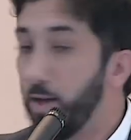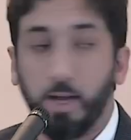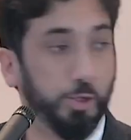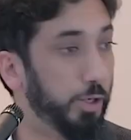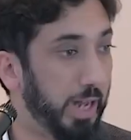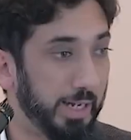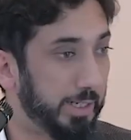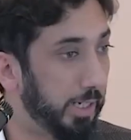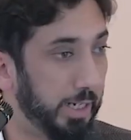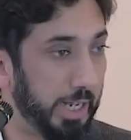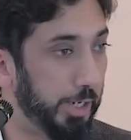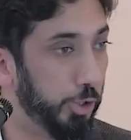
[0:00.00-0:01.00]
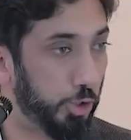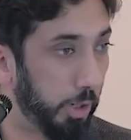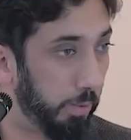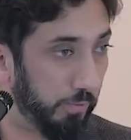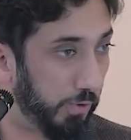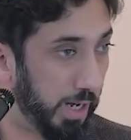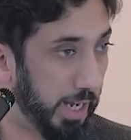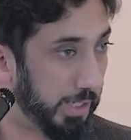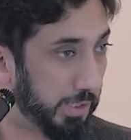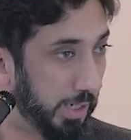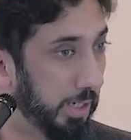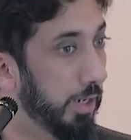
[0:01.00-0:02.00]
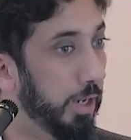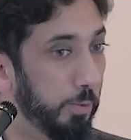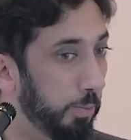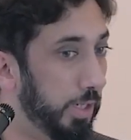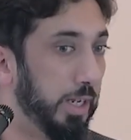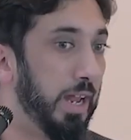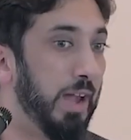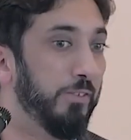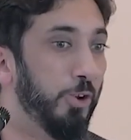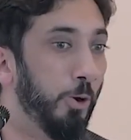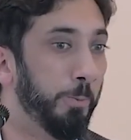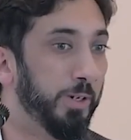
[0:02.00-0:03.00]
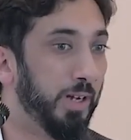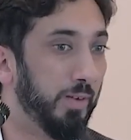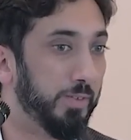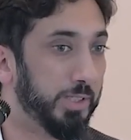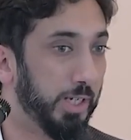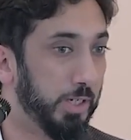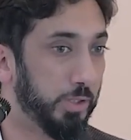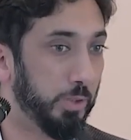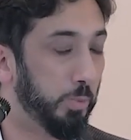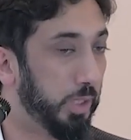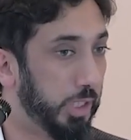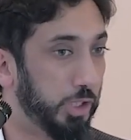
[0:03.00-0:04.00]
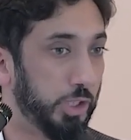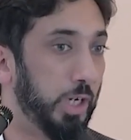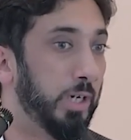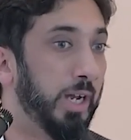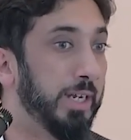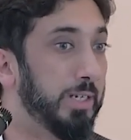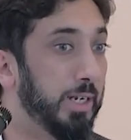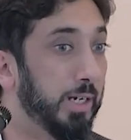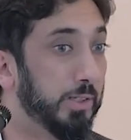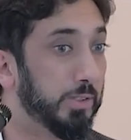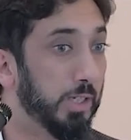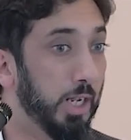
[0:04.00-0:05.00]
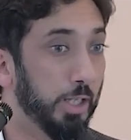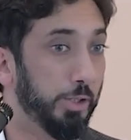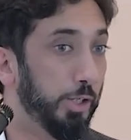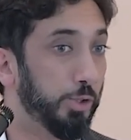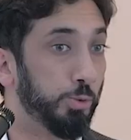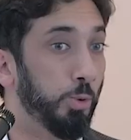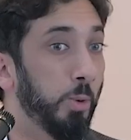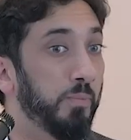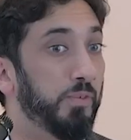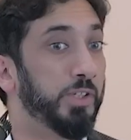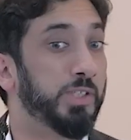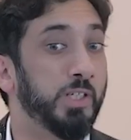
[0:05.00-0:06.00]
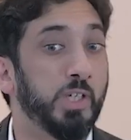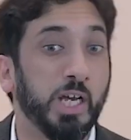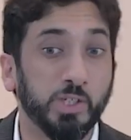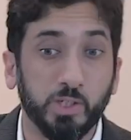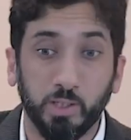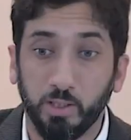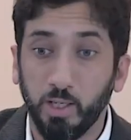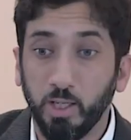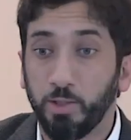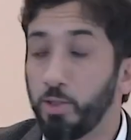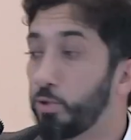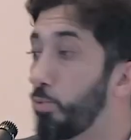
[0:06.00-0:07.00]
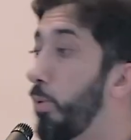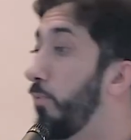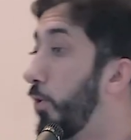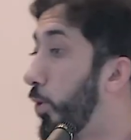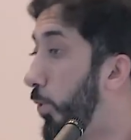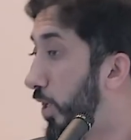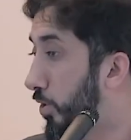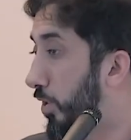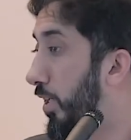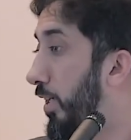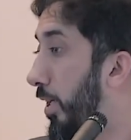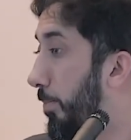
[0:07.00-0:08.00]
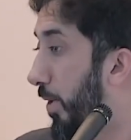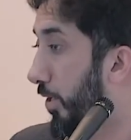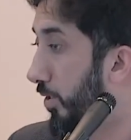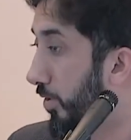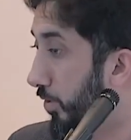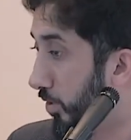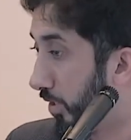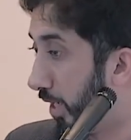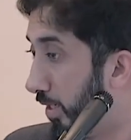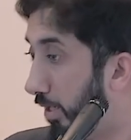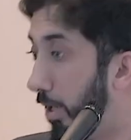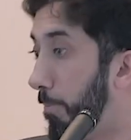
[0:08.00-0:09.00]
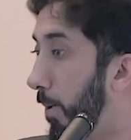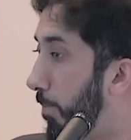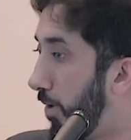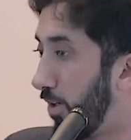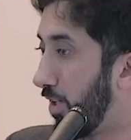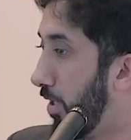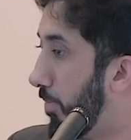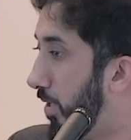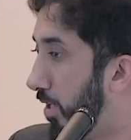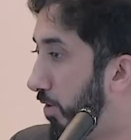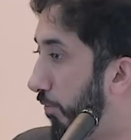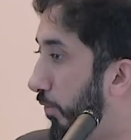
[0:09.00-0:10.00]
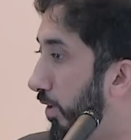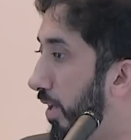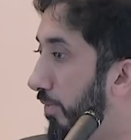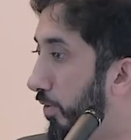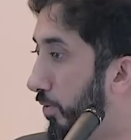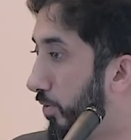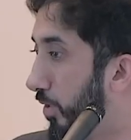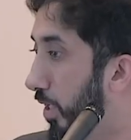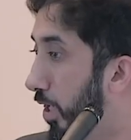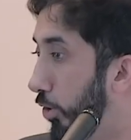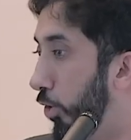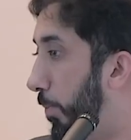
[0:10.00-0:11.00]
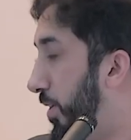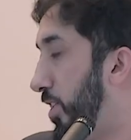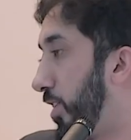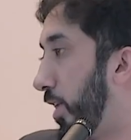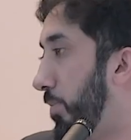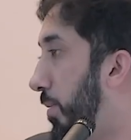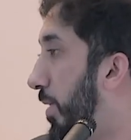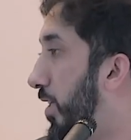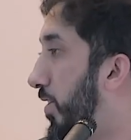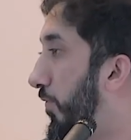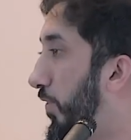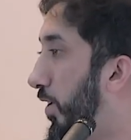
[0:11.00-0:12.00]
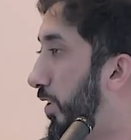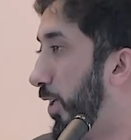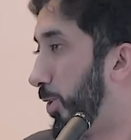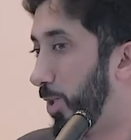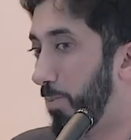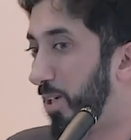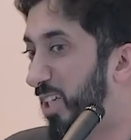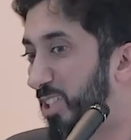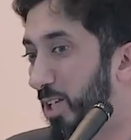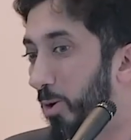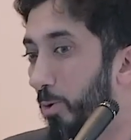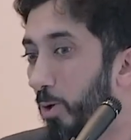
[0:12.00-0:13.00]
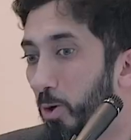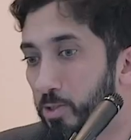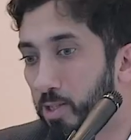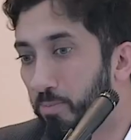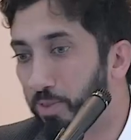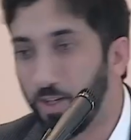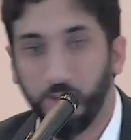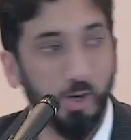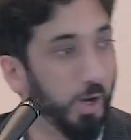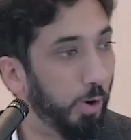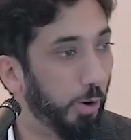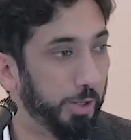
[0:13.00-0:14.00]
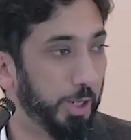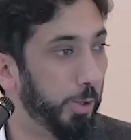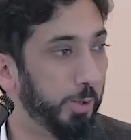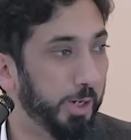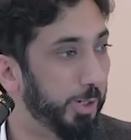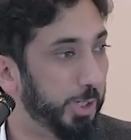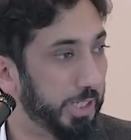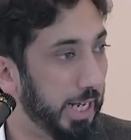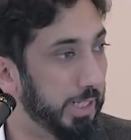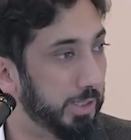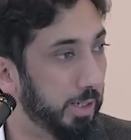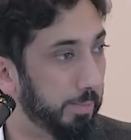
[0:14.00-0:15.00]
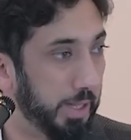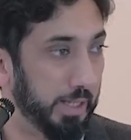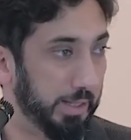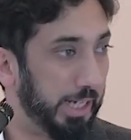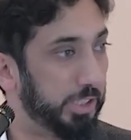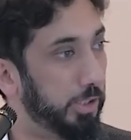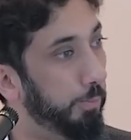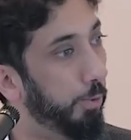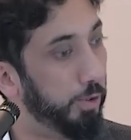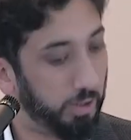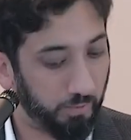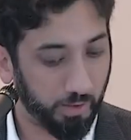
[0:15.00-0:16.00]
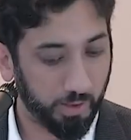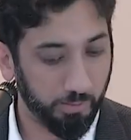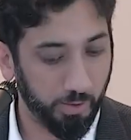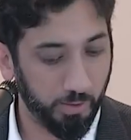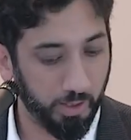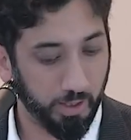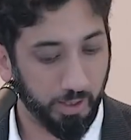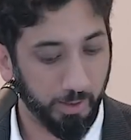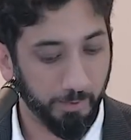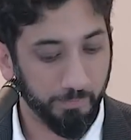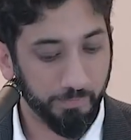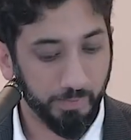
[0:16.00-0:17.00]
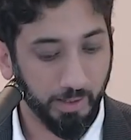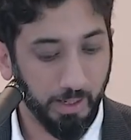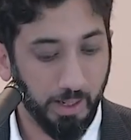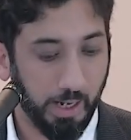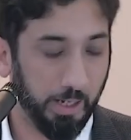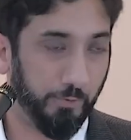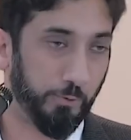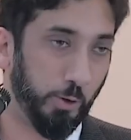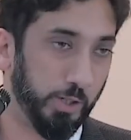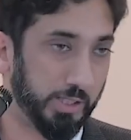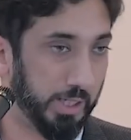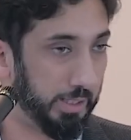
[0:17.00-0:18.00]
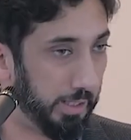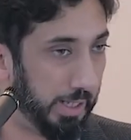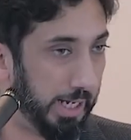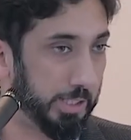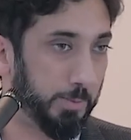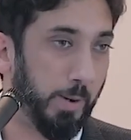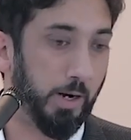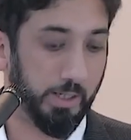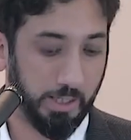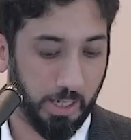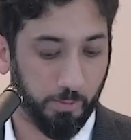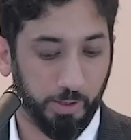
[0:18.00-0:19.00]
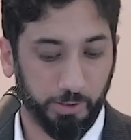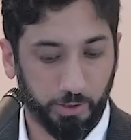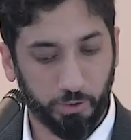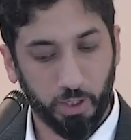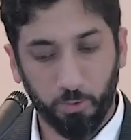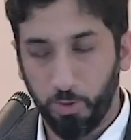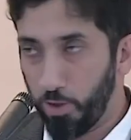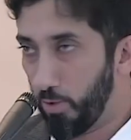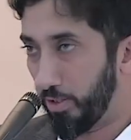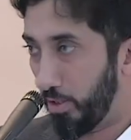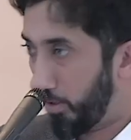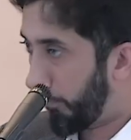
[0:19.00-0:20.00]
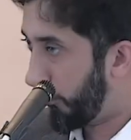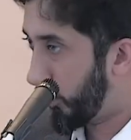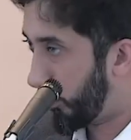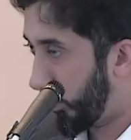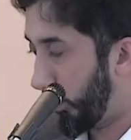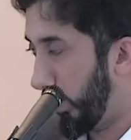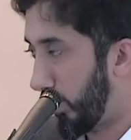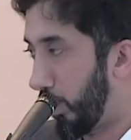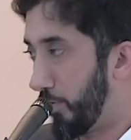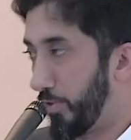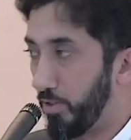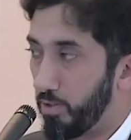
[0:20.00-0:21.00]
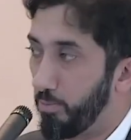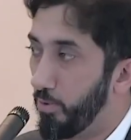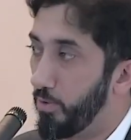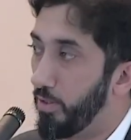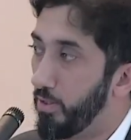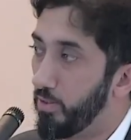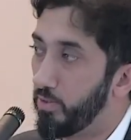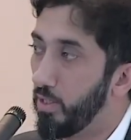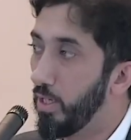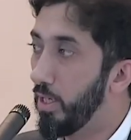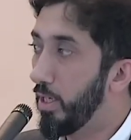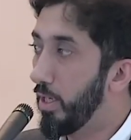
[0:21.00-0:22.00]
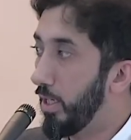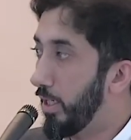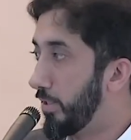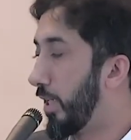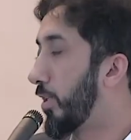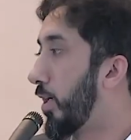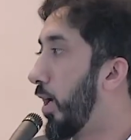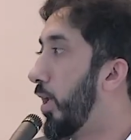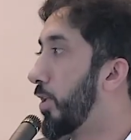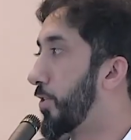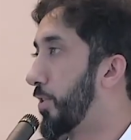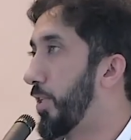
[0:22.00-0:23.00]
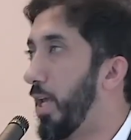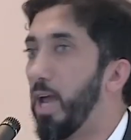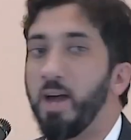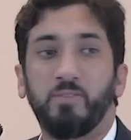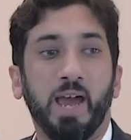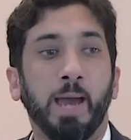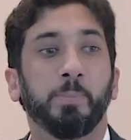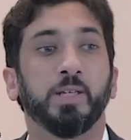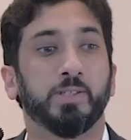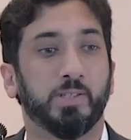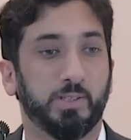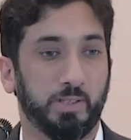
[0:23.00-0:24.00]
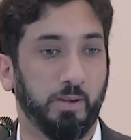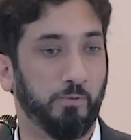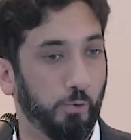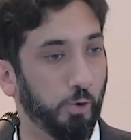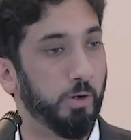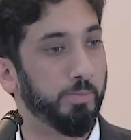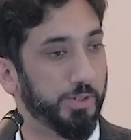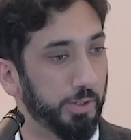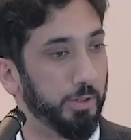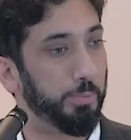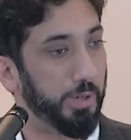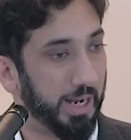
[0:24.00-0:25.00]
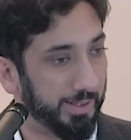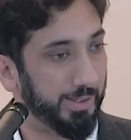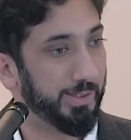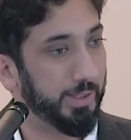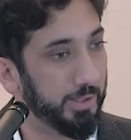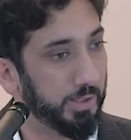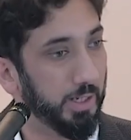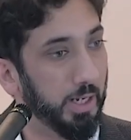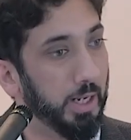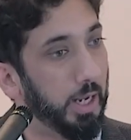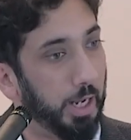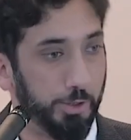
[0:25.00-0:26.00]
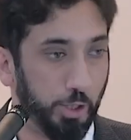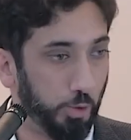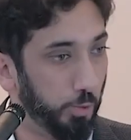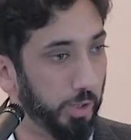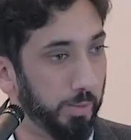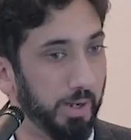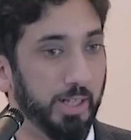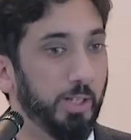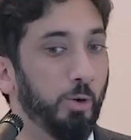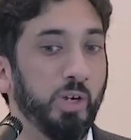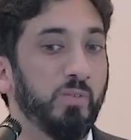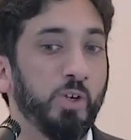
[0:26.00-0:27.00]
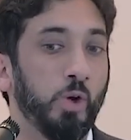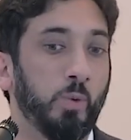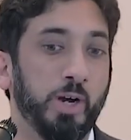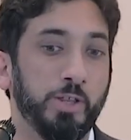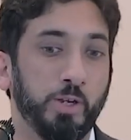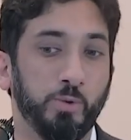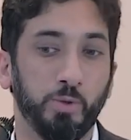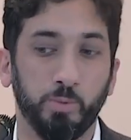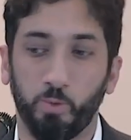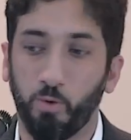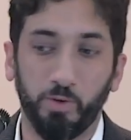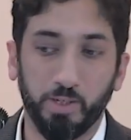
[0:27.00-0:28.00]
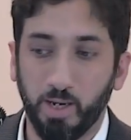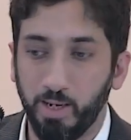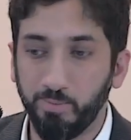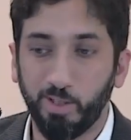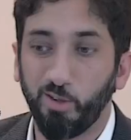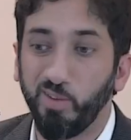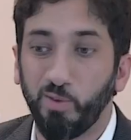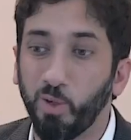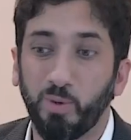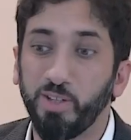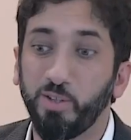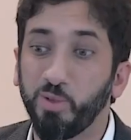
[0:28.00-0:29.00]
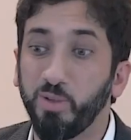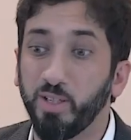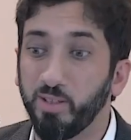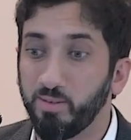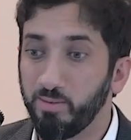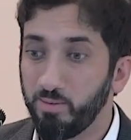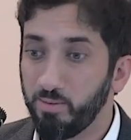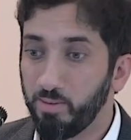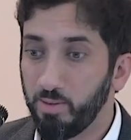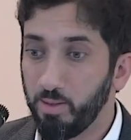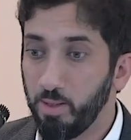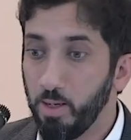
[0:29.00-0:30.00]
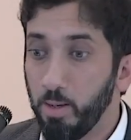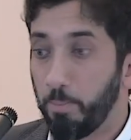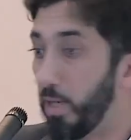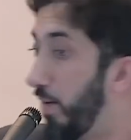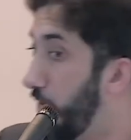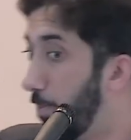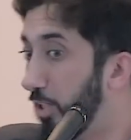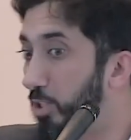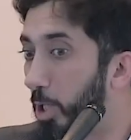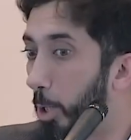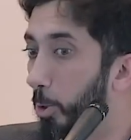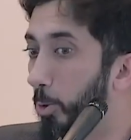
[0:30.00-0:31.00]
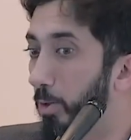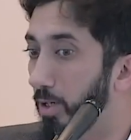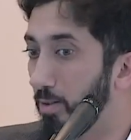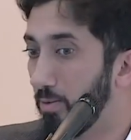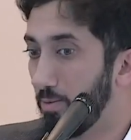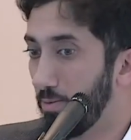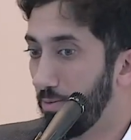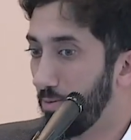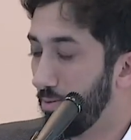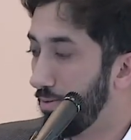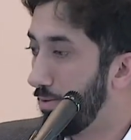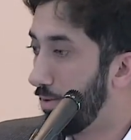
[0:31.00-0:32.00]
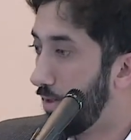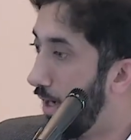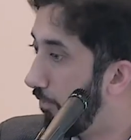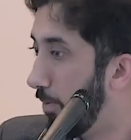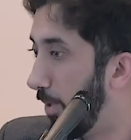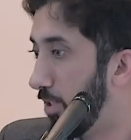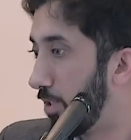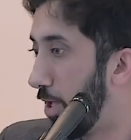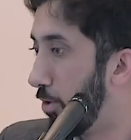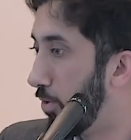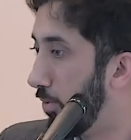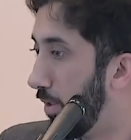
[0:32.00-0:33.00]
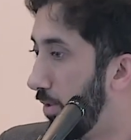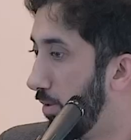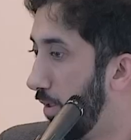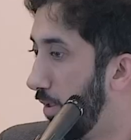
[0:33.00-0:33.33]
And you're not going to get in trouble for asking. We can have an open conversation. We can share ideas. There's room for suggestion. There's room for questioning and better understanding. And people are going to be at different levels. Nobody's going to be made to feel guilty because they don't know something or they don't understand something. That's the point of a community. And of course, then the last part that I wanted to share with you as a difference between cults and communities is that cults, they have habits. They form certain practices and they do them and they don't even know why they do them. Over time, they don't even know why they're doing it. But everybody's got to do it. Everybody's got to do it.